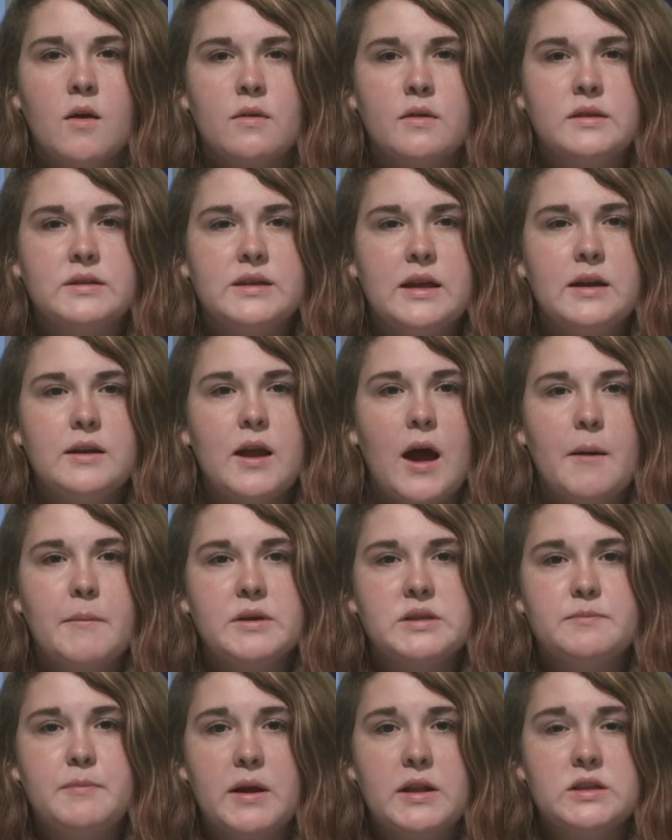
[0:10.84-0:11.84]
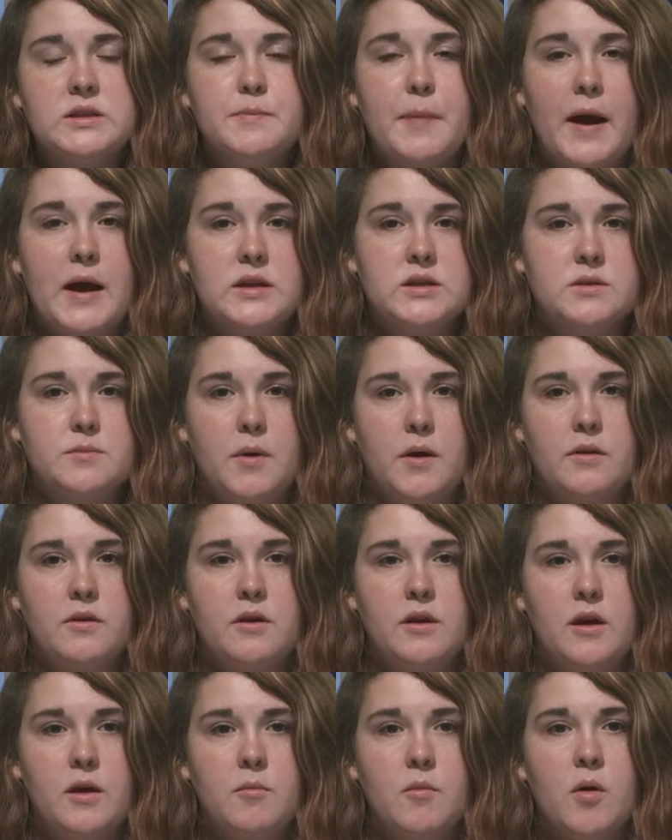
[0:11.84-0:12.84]
The St. Thomas men's basketball
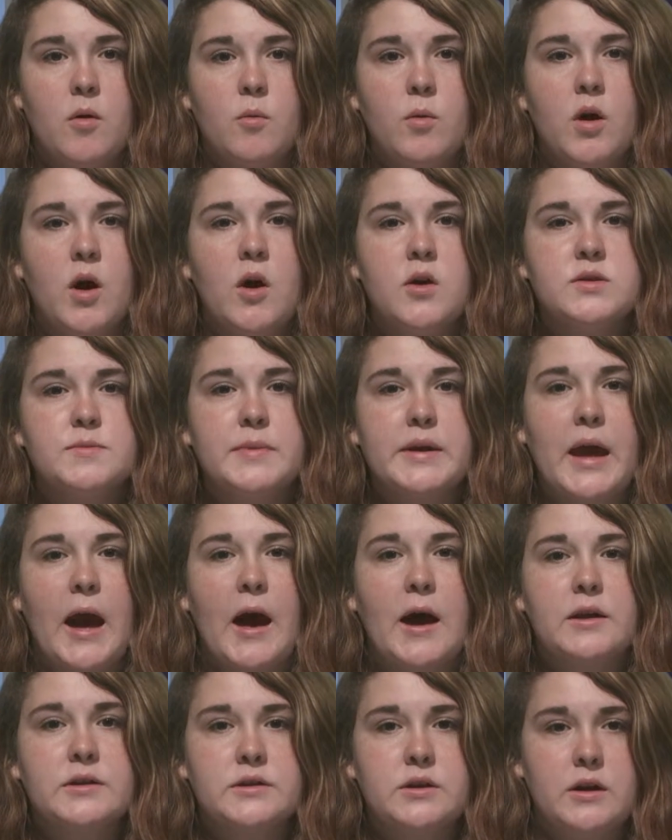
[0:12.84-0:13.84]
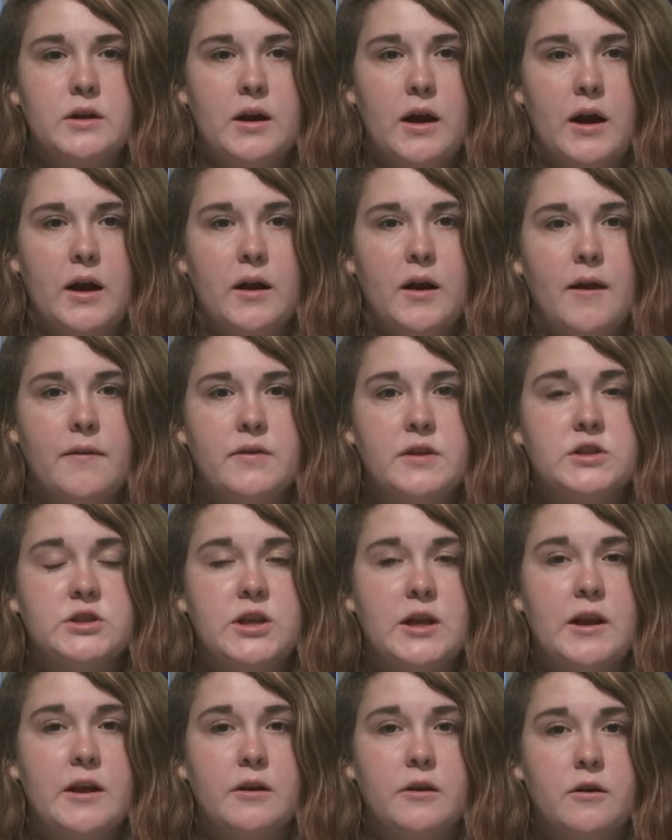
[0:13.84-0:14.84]
team will host McAllister night at the
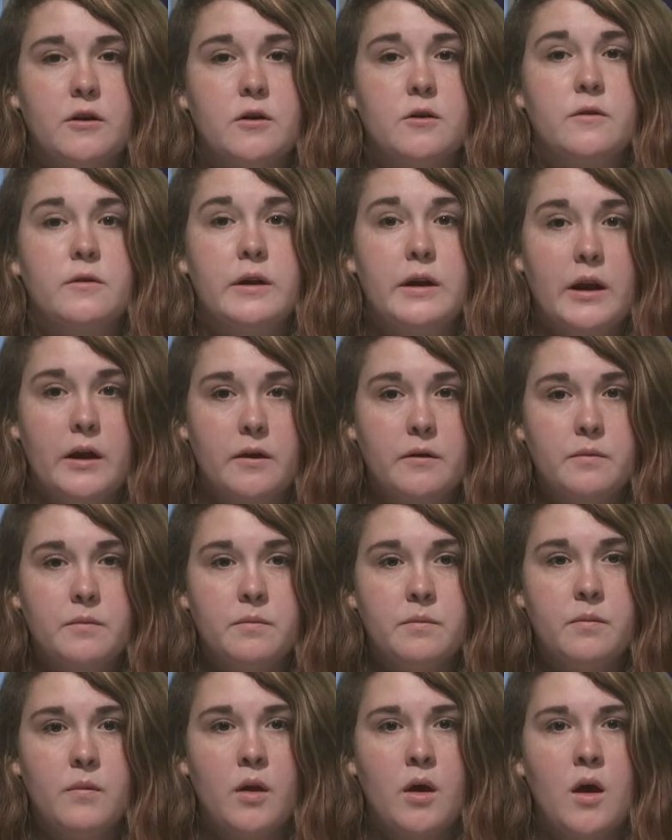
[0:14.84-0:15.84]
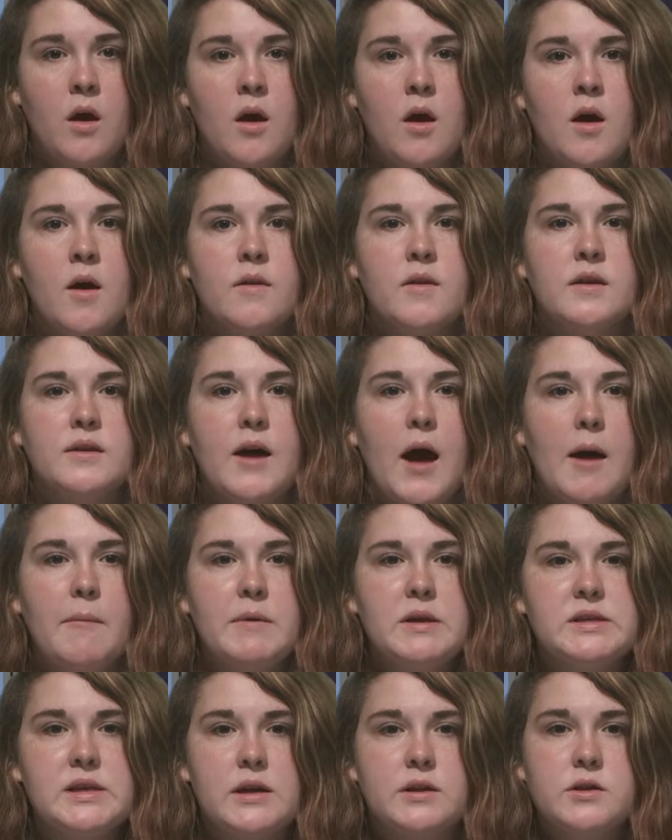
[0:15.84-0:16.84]
Schenecker Arena. The
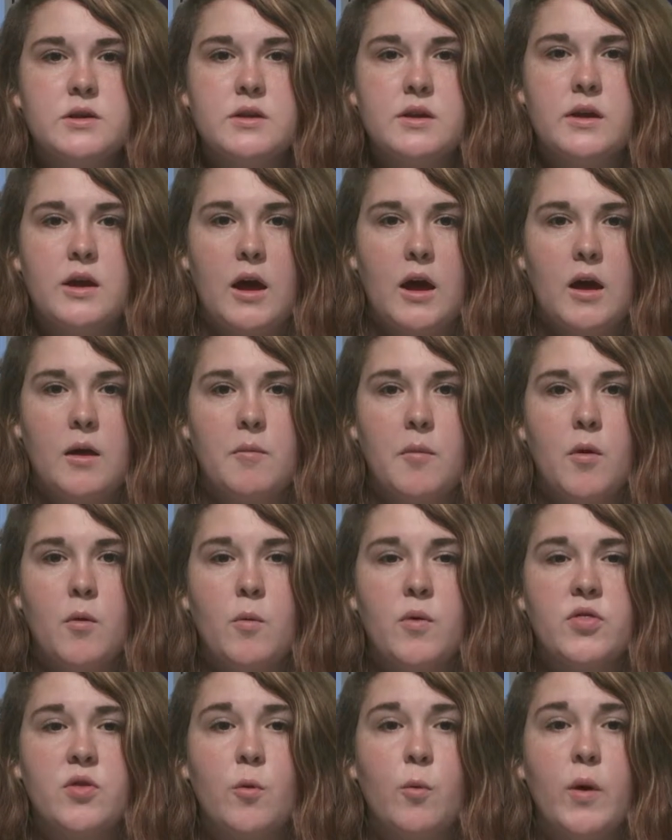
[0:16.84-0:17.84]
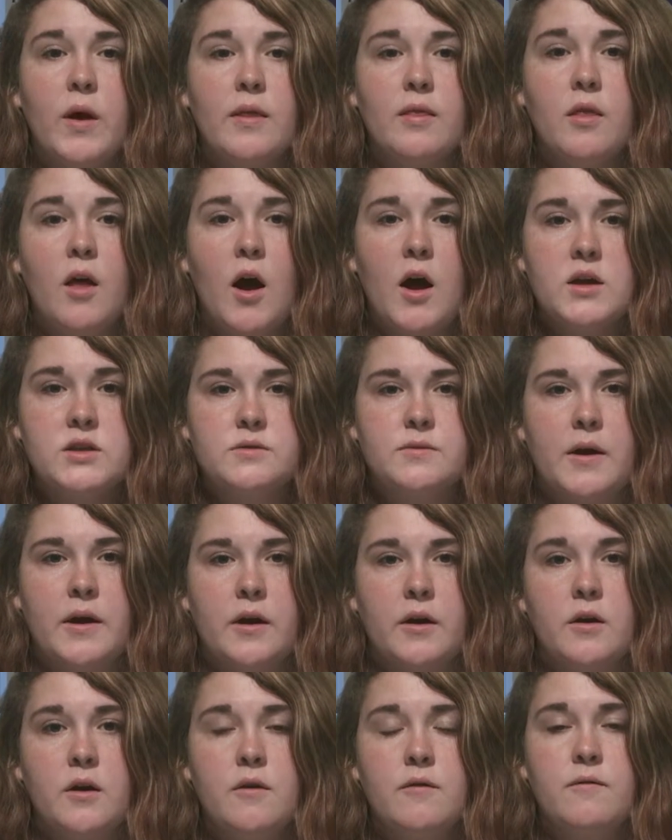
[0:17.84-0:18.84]
Tommies enter the game with a win-loss
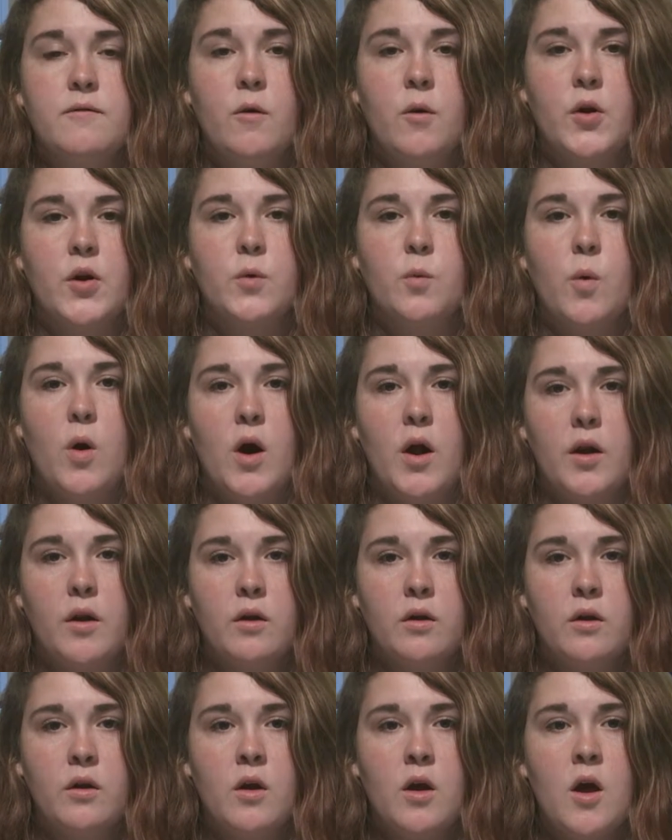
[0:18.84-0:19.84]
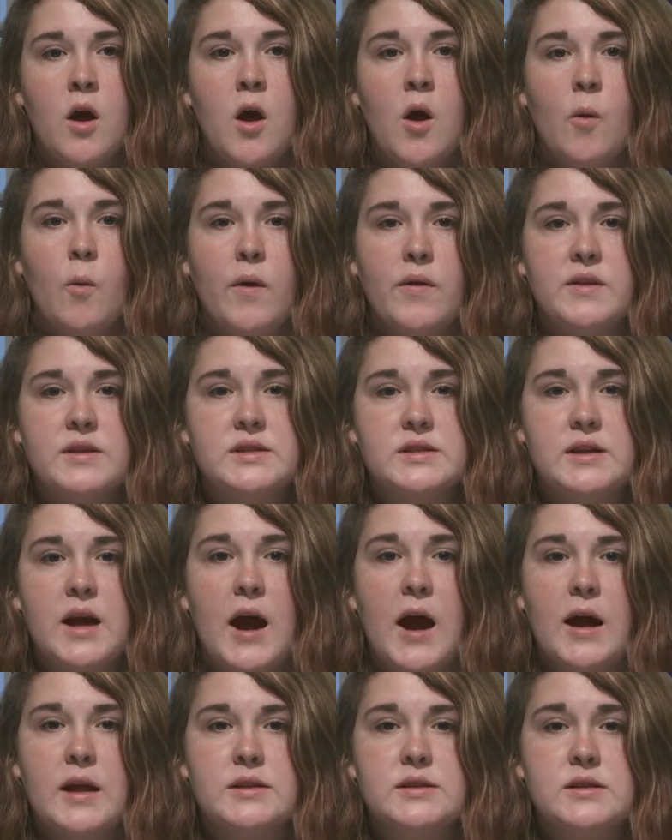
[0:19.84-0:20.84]
record of 4-1, while the
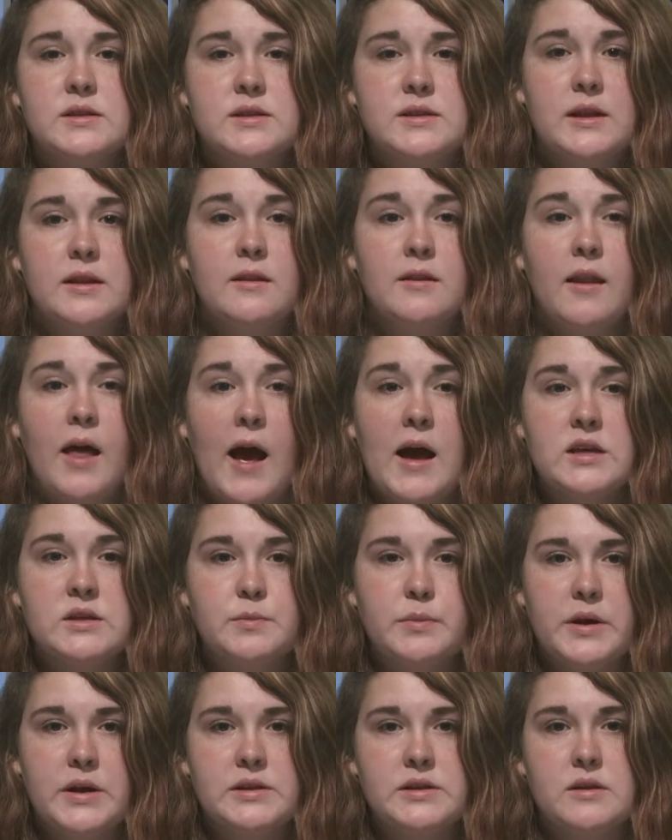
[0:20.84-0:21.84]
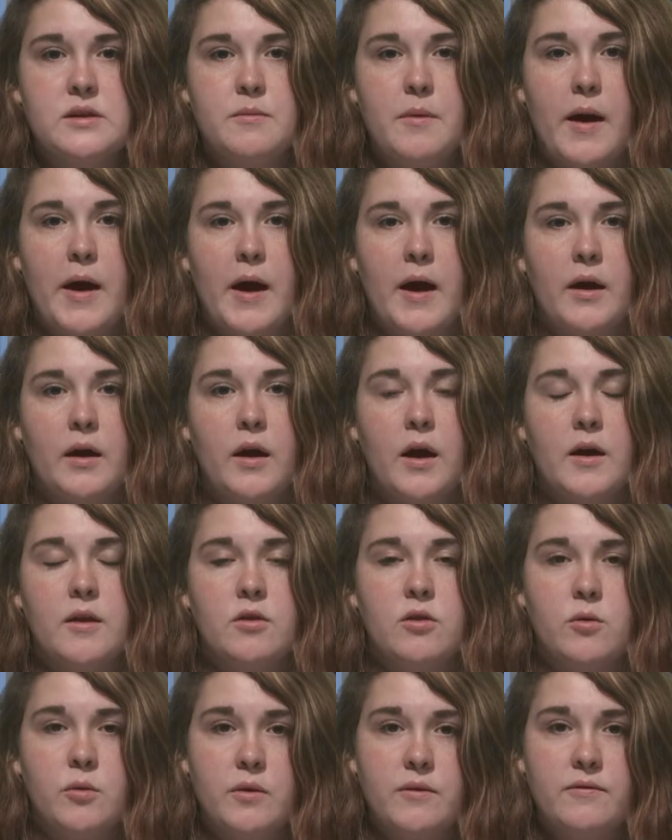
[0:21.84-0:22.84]
Scots sit in last place in the MIAC
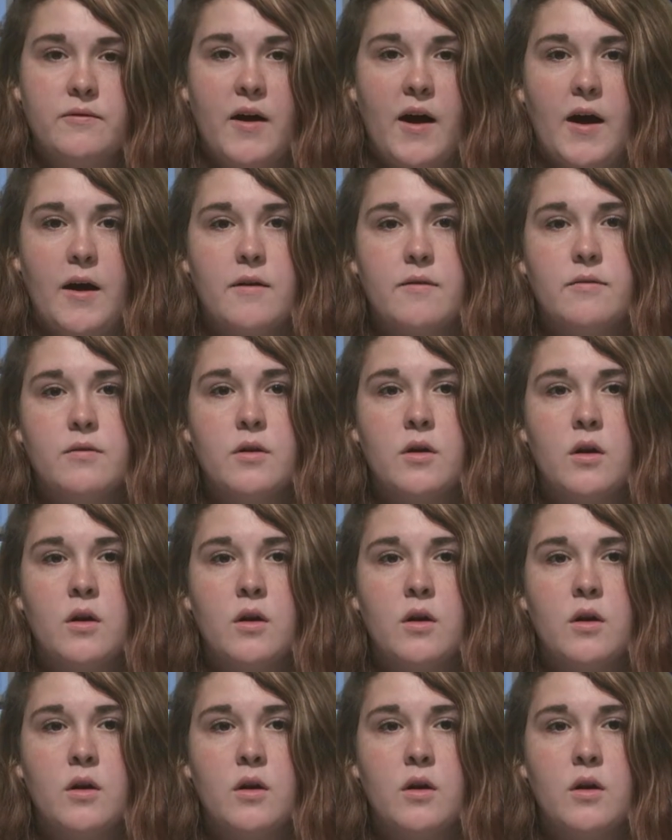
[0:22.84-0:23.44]
at 2-5.